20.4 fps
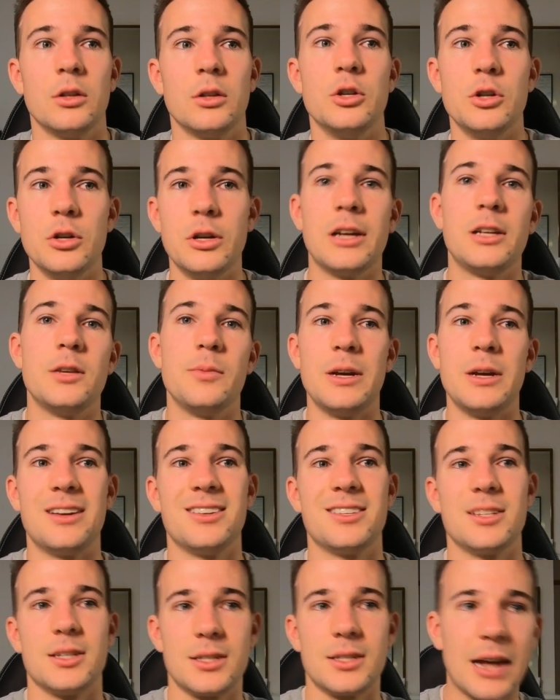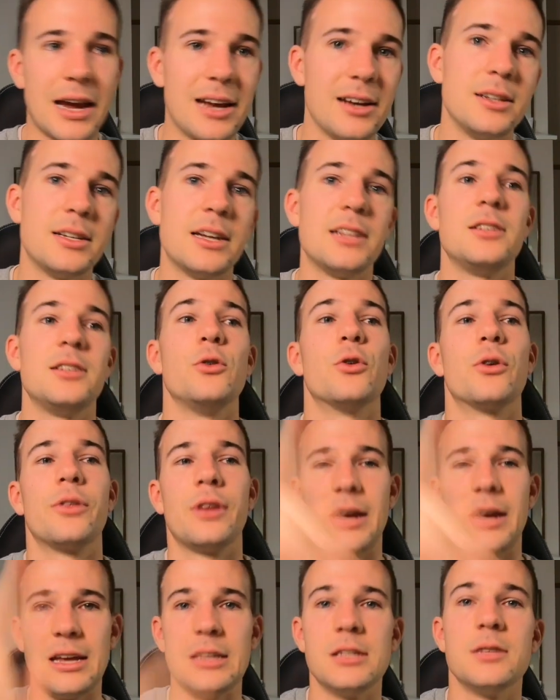do you need to be at a sustained intensity or
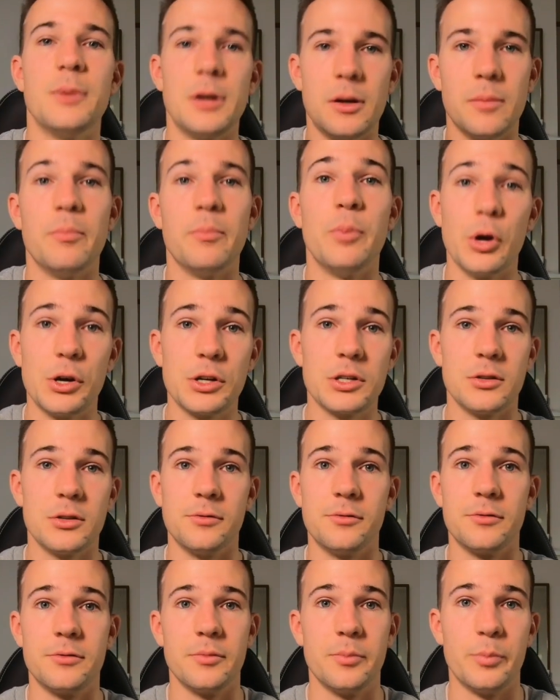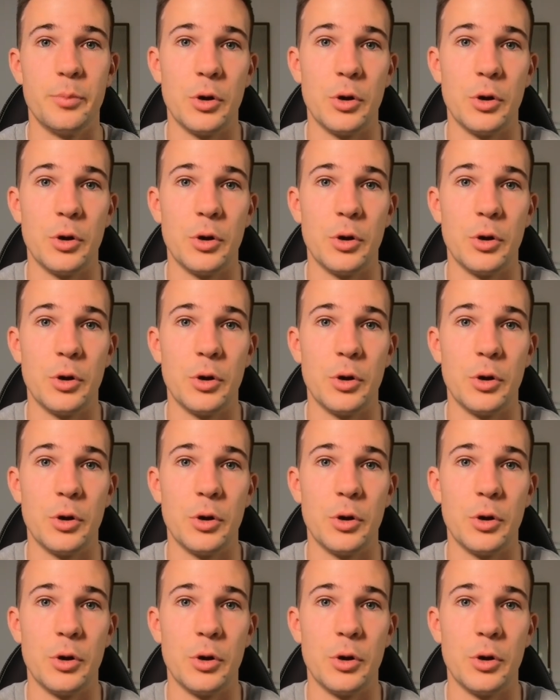the intermittent bursts of